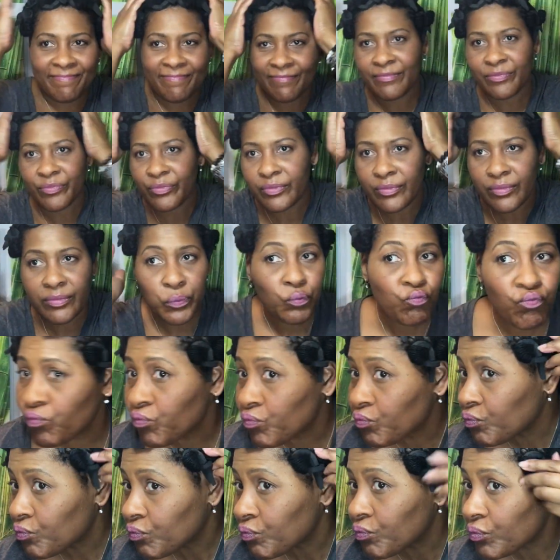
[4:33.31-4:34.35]
Go girl,
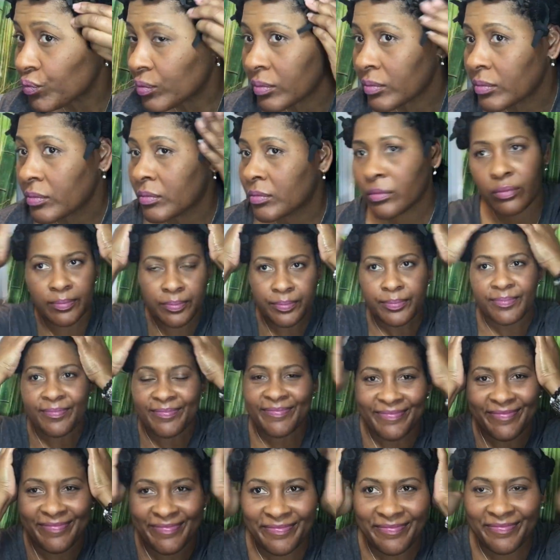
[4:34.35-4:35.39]
go girl. You did that,